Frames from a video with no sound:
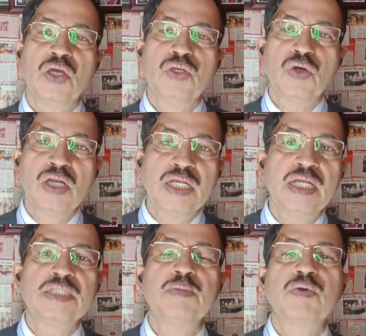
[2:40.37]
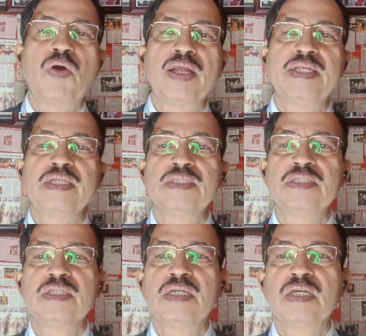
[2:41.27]
your leadership qualities,
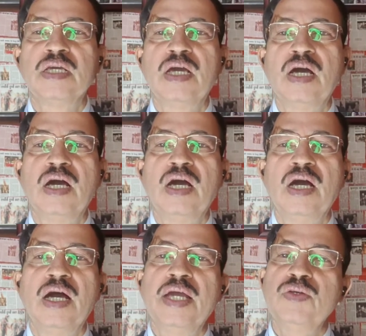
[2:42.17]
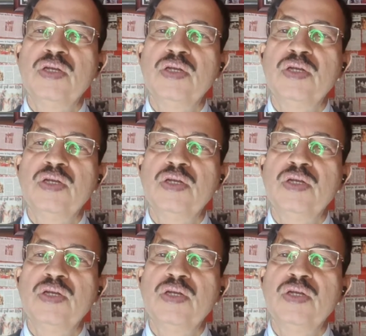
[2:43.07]
and